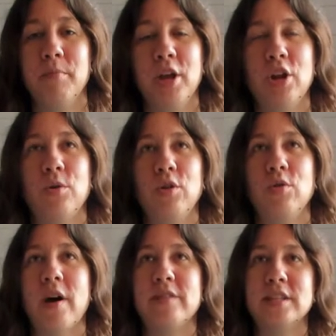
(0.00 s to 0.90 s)
You know,
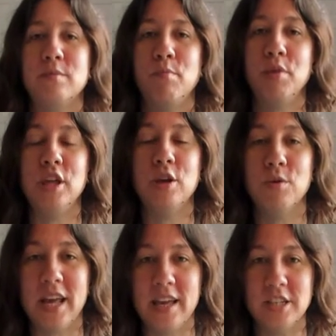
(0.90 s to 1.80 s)
you have this
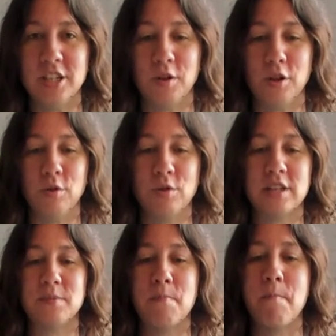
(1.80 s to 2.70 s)
beauty to you,
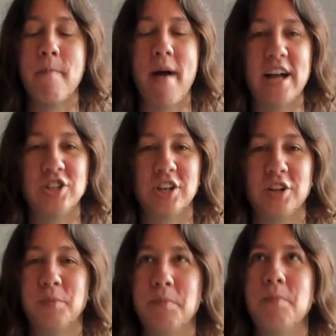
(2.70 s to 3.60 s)
this
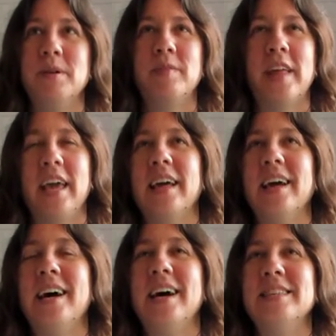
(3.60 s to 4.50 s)
magical, like
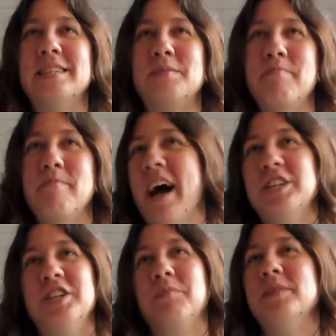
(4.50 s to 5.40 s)
this
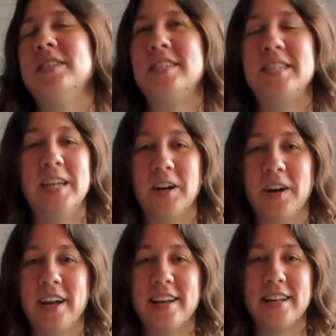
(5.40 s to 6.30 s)
magic,
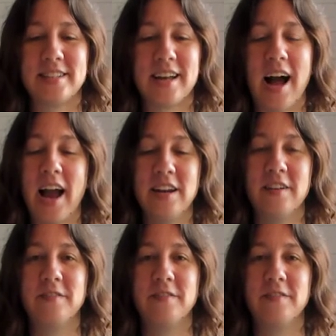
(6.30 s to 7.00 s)
mysterious kind of